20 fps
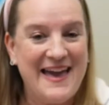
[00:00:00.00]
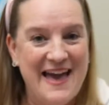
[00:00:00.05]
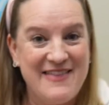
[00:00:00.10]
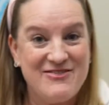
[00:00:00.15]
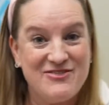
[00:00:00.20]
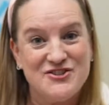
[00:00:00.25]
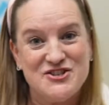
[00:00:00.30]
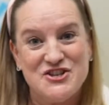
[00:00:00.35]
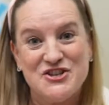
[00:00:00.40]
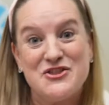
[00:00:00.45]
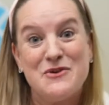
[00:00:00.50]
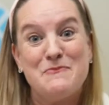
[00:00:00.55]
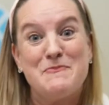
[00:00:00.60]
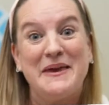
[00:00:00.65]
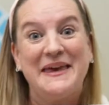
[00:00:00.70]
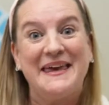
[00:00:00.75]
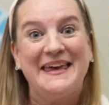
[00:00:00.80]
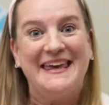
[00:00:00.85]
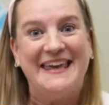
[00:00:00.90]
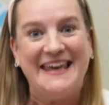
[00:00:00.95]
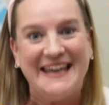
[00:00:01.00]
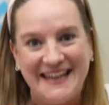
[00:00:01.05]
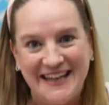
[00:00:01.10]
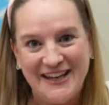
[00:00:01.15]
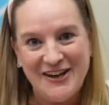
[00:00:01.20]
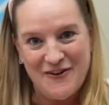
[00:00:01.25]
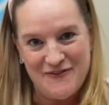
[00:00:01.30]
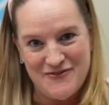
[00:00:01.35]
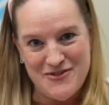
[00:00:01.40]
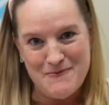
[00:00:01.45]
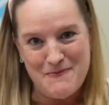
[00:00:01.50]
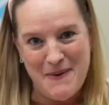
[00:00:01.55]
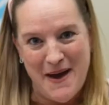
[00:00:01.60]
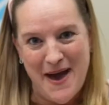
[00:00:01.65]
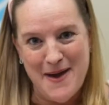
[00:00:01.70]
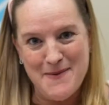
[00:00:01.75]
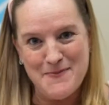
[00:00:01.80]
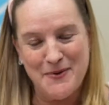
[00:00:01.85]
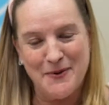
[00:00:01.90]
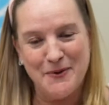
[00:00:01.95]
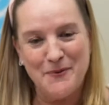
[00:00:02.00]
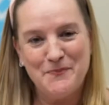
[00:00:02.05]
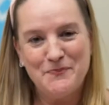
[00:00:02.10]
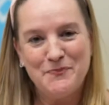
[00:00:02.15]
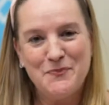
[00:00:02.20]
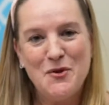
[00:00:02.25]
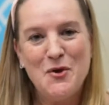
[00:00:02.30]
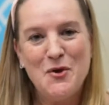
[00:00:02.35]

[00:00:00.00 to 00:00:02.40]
at to the beginning of the Bible,